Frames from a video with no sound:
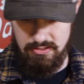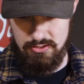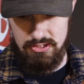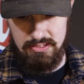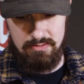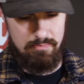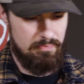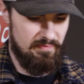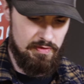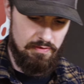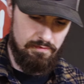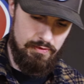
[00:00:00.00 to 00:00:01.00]
So just
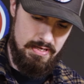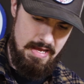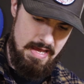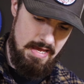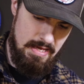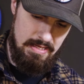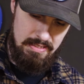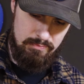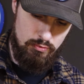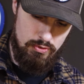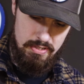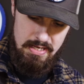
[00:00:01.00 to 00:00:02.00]
feel free to add
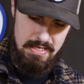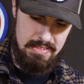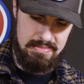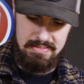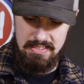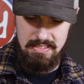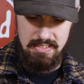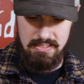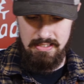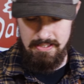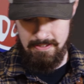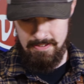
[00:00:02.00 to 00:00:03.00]
more as needed.